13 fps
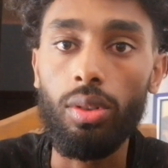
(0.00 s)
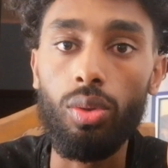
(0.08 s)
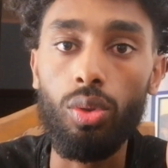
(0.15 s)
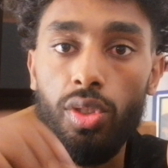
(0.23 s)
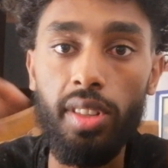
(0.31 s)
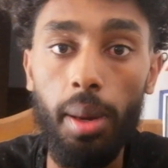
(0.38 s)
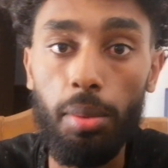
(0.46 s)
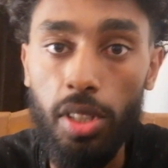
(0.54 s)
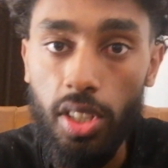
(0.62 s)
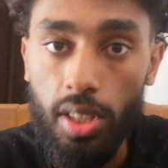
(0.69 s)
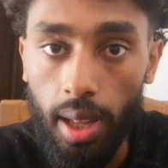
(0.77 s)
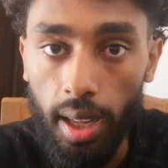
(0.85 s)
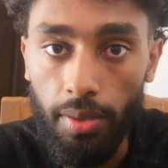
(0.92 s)
to
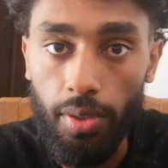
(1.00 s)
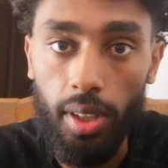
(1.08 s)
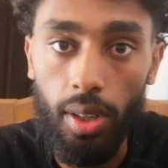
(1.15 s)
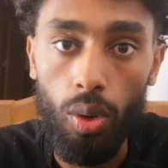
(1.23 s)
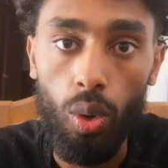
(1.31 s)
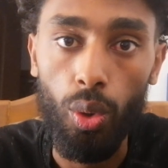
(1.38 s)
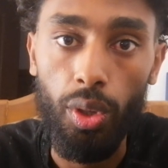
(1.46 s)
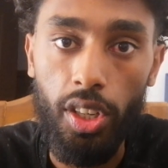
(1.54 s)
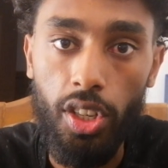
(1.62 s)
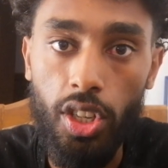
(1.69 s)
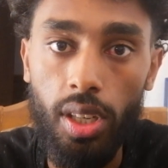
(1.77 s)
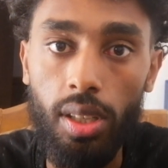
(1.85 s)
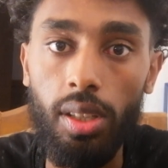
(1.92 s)
establish that video
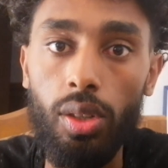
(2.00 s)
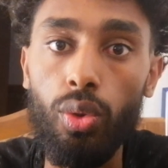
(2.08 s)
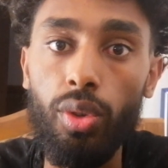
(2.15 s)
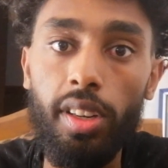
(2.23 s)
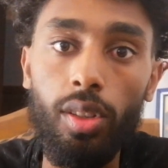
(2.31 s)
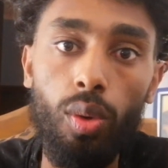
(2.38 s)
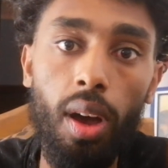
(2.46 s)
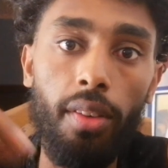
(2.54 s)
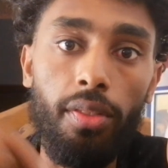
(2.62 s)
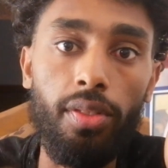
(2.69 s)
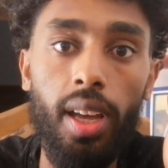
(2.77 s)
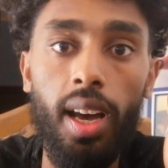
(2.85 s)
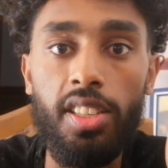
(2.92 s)
connection, you need to
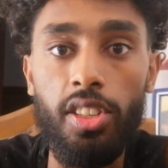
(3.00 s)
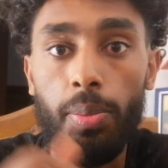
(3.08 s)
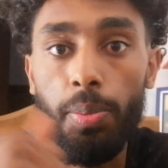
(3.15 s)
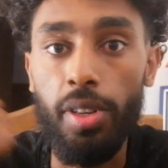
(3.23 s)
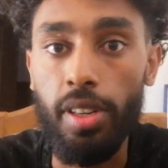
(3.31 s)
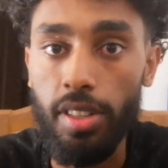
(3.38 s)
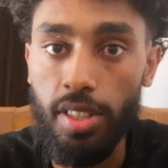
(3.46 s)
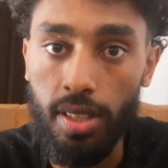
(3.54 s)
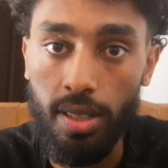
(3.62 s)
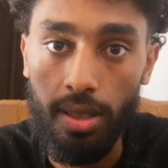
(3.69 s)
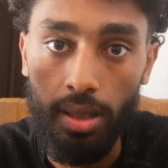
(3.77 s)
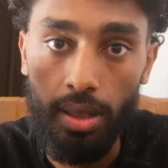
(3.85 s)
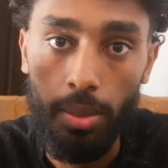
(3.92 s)
have the other peer's
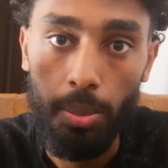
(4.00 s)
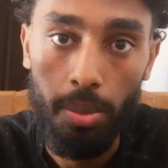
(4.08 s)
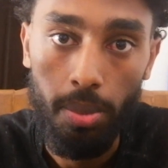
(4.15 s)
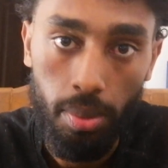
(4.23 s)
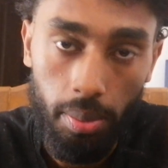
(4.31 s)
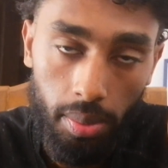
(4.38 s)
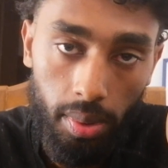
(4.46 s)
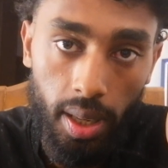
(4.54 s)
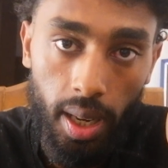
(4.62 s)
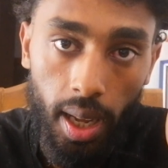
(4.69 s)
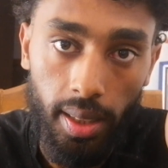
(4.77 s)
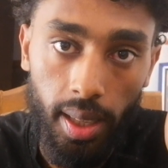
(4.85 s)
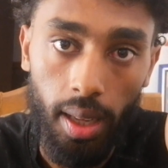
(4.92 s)

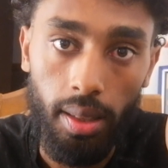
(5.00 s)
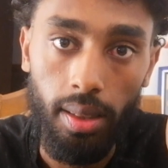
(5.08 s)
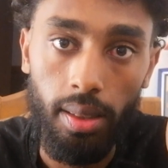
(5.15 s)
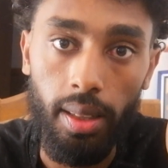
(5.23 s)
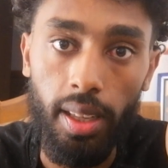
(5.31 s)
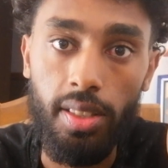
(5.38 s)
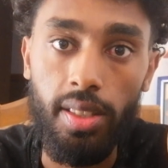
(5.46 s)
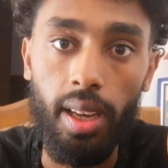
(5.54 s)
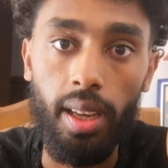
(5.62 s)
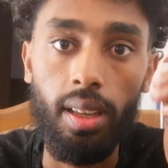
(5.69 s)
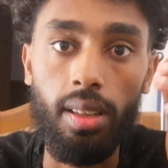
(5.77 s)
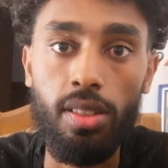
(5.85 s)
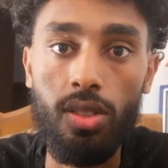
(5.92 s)
data. Let's say
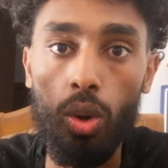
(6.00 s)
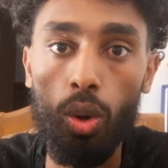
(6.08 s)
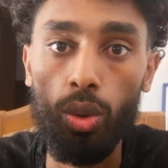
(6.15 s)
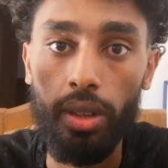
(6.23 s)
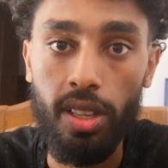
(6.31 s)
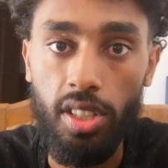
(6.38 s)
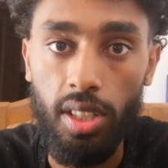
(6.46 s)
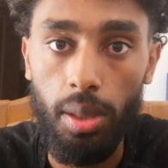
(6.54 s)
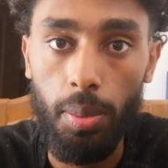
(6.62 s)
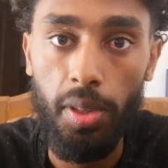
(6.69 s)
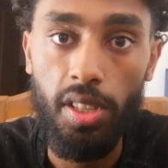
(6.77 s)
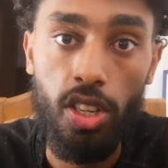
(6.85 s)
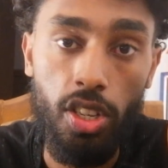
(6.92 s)
it's called
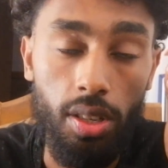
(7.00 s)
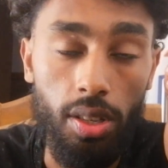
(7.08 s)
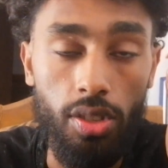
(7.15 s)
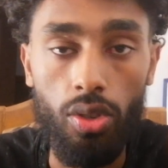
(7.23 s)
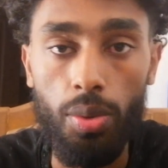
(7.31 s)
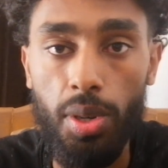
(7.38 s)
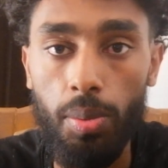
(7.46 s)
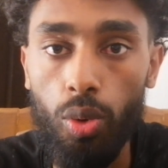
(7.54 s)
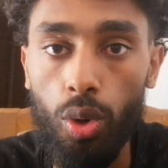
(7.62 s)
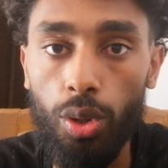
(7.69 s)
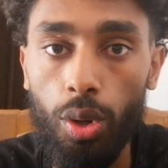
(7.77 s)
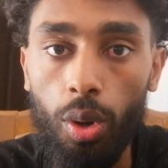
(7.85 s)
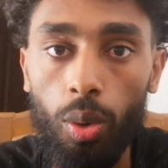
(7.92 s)
SDP, Session Description
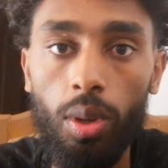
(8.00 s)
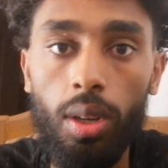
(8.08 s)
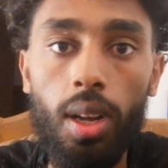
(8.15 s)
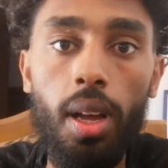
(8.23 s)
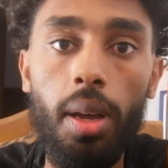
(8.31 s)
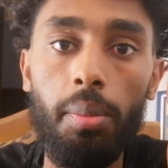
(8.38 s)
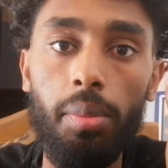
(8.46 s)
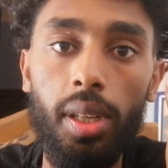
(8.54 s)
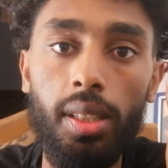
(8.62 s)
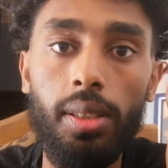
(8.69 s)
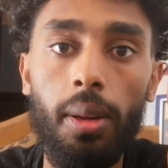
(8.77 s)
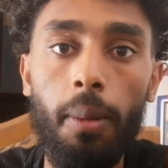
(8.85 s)
Protocol, but